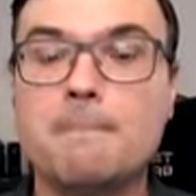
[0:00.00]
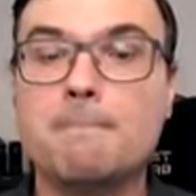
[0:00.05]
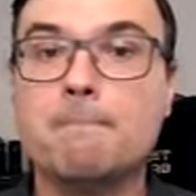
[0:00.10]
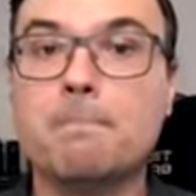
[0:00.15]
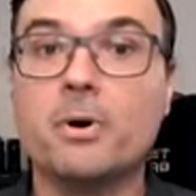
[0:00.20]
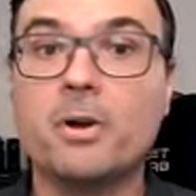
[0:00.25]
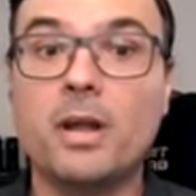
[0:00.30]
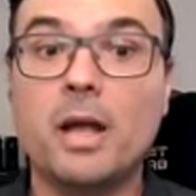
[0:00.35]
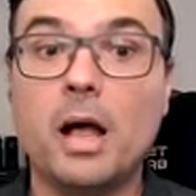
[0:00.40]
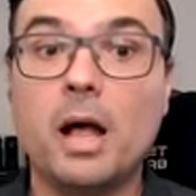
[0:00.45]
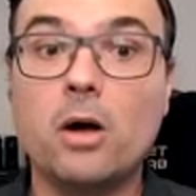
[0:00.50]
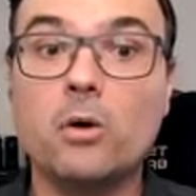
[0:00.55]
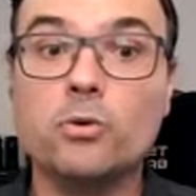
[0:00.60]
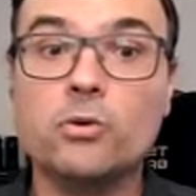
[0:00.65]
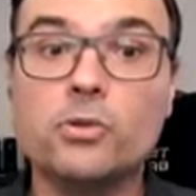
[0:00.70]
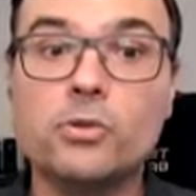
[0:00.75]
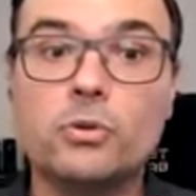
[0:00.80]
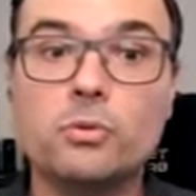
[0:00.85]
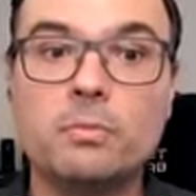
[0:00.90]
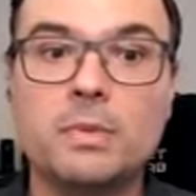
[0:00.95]
But it
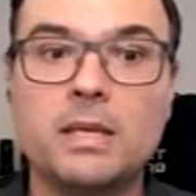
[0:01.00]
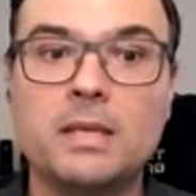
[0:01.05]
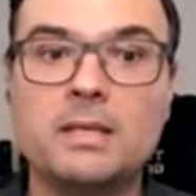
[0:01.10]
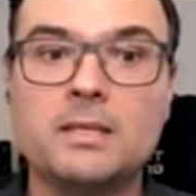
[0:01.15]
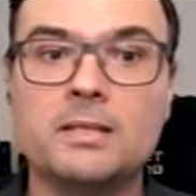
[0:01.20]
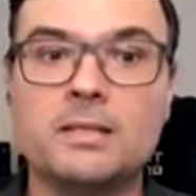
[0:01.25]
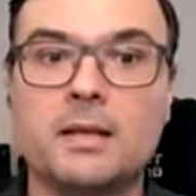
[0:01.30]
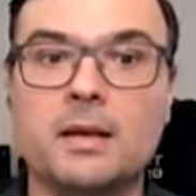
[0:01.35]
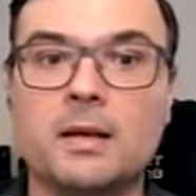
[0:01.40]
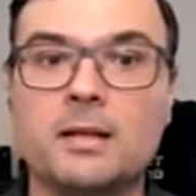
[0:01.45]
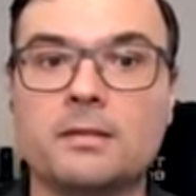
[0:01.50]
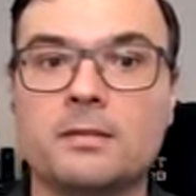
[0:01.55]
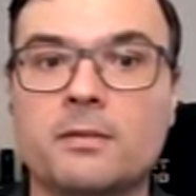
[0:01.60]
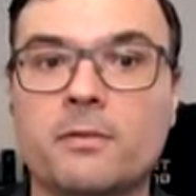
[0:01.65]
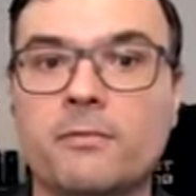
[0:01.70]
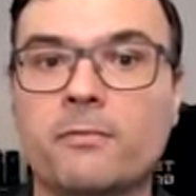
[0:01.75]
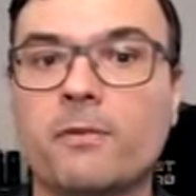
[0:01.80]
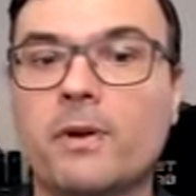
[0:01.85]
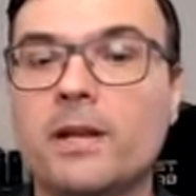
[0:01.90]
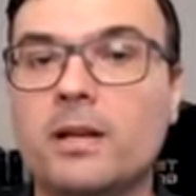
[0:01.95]
also means that the
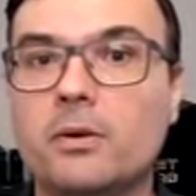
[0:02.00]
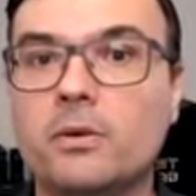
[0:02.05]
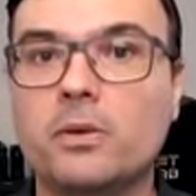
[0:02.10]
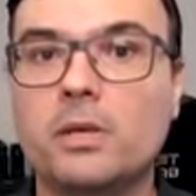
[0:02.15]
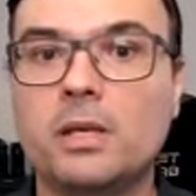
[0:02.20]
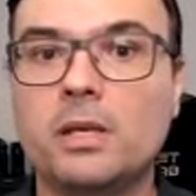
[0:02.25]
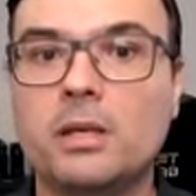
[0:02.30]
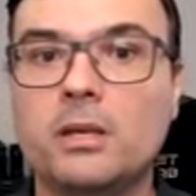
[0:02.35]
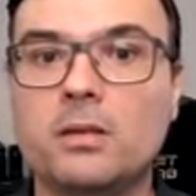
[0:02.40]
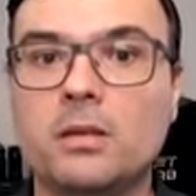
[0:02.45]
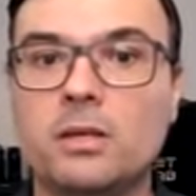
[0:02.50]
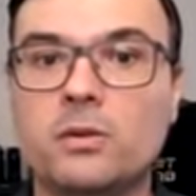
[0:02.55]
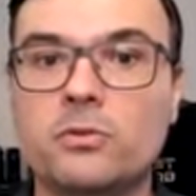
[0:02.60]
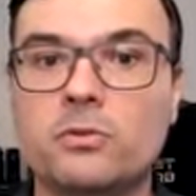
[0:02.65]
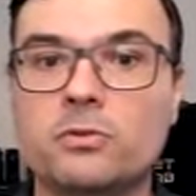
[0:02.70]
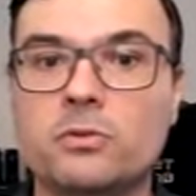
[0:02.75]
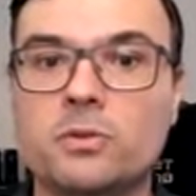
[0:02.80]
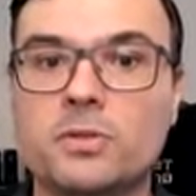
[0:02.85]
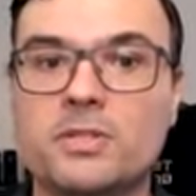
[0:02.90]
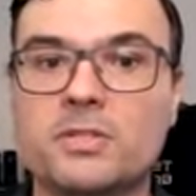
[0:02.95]
final key
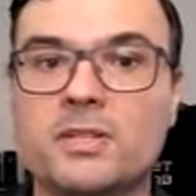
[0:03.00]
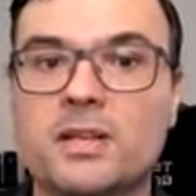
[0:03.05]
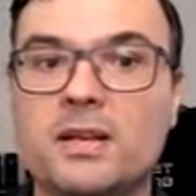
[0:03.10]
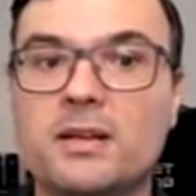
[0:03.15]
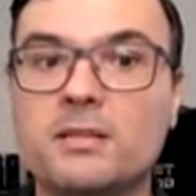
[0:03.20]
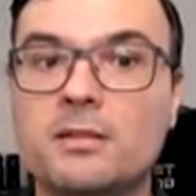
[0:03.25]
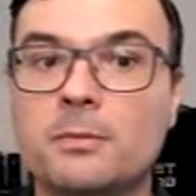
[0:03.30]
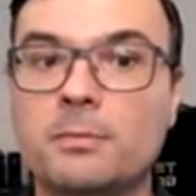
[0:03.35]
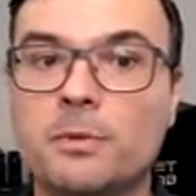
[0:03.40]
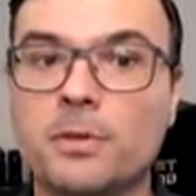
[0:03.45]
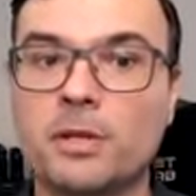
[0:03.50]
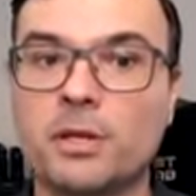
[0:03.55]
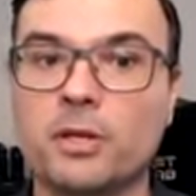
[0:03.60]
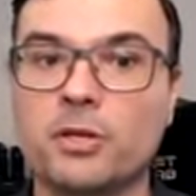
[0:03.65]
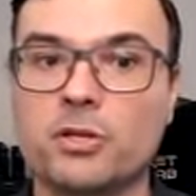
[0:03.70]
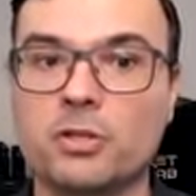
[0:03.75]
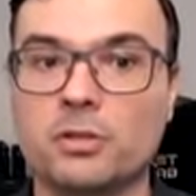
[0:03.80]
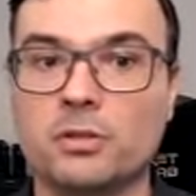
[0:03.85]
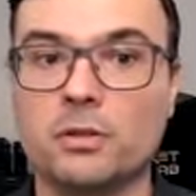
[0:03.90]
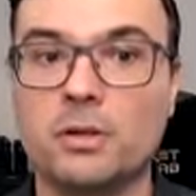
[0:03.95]
used to sign the
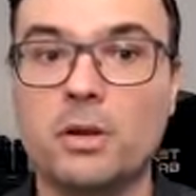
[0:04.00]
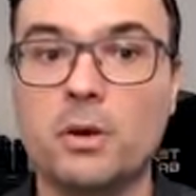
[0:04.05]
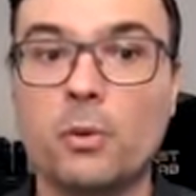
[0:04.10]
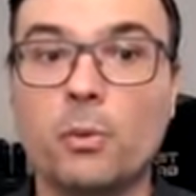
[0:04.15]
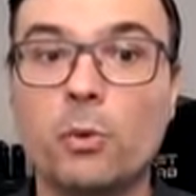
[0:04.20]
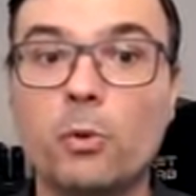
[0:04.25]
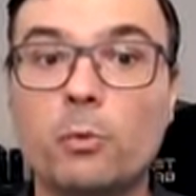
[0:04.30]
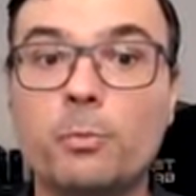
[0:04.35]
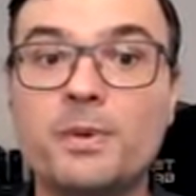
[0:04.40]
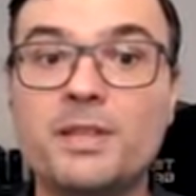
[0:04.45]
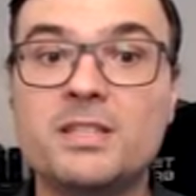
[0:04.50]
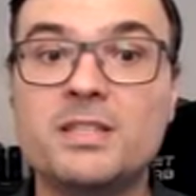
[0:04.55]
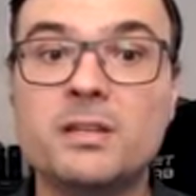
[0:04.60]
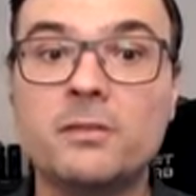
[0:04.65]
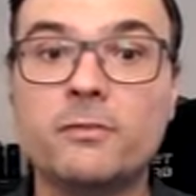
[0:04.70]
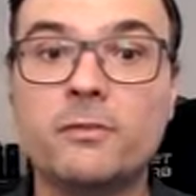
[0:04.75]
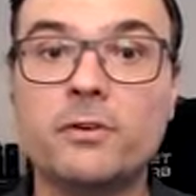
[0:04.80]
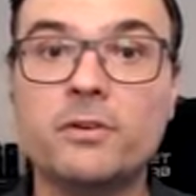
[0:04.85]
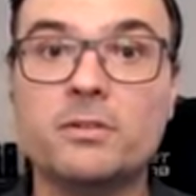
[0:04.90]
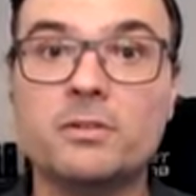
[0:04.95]
application will be
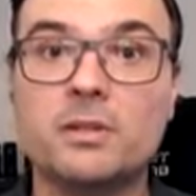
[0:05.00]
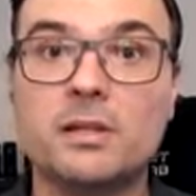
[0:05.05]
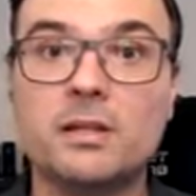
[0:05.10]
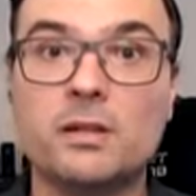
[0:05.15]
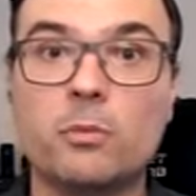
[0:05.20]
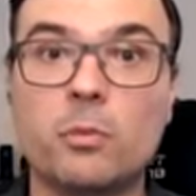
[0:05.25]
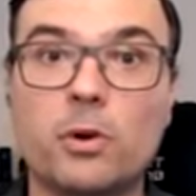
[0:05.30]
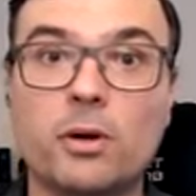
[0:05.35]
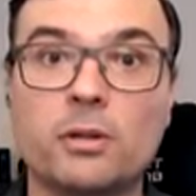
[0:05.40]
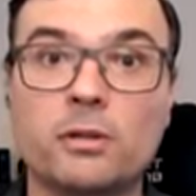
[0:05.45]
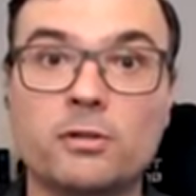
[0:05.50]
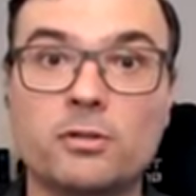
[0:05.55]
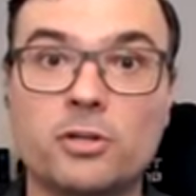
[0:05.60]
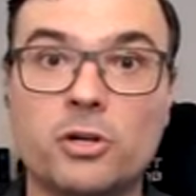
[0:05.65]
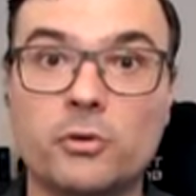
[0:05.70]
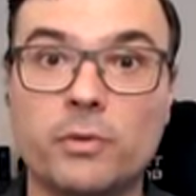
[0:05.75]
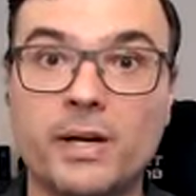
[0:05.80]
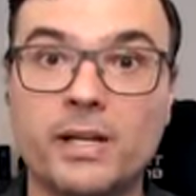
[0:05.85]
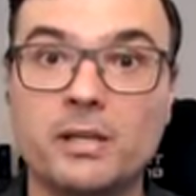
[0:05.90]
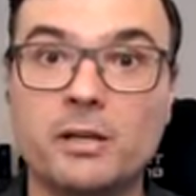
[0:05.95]
different than the one
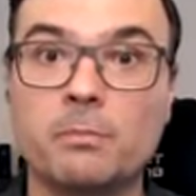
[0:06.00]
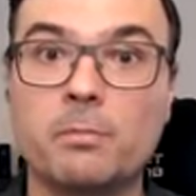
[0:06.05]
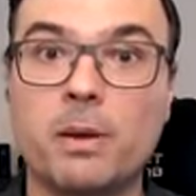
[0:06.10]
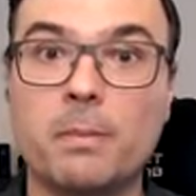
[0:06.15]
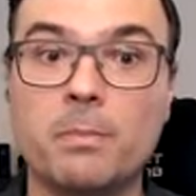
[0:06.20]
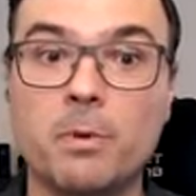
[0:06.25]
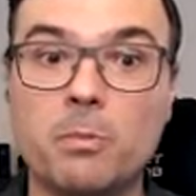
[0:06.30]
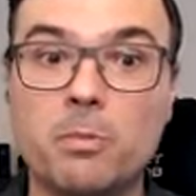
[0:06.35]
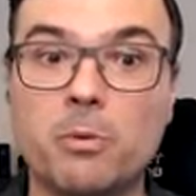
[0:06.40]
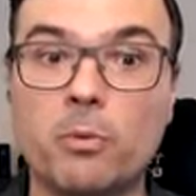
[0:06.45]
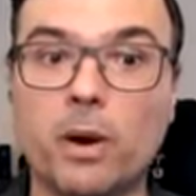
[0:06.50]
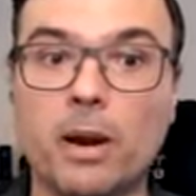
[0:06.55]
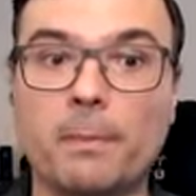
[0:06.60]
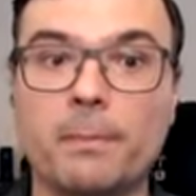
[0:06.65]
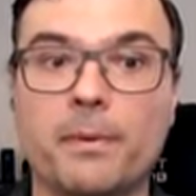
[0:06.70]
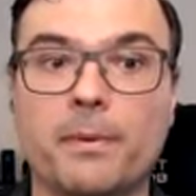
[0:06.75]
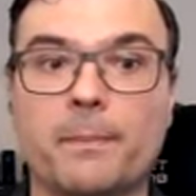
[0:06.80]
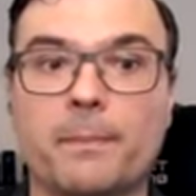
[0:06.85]
generated by Bubble Wrap.